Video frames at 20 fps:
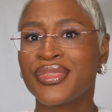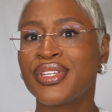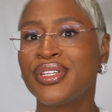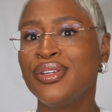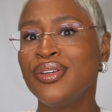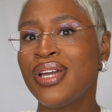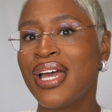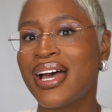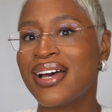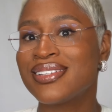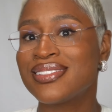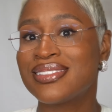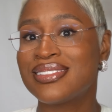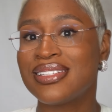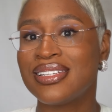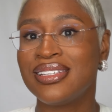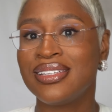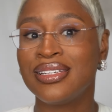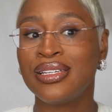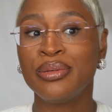you guys
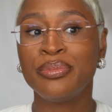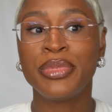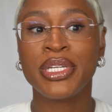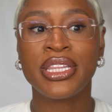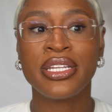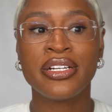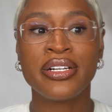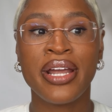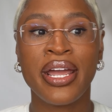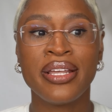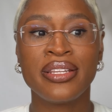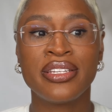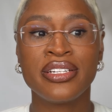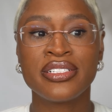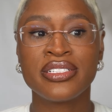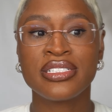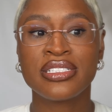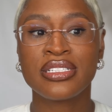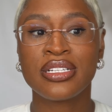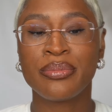see it, but
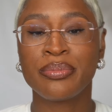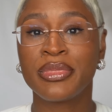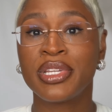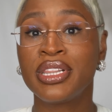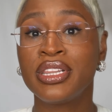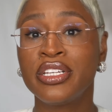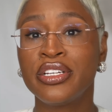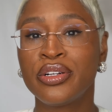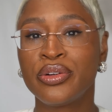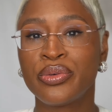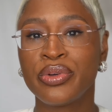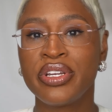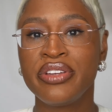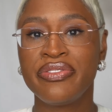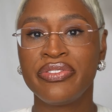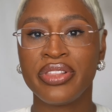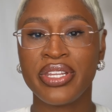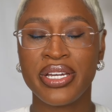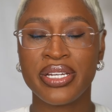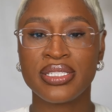there's some glitter
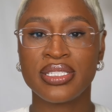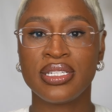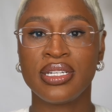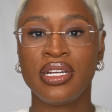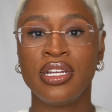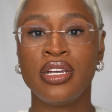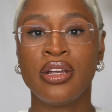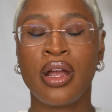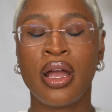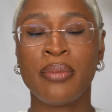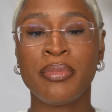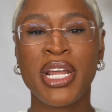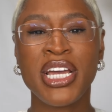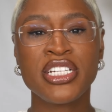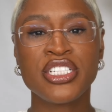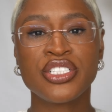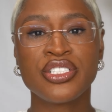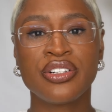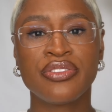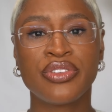reflex in here. I'm
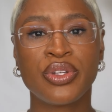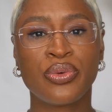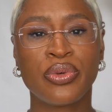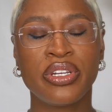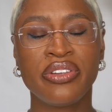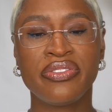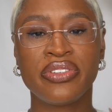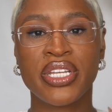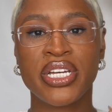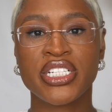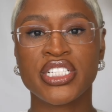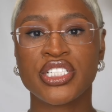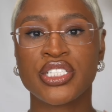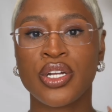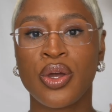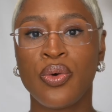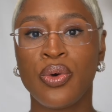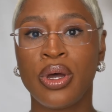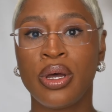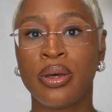not sure if the reflex
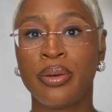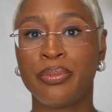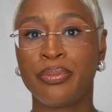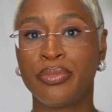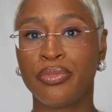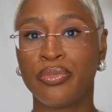show up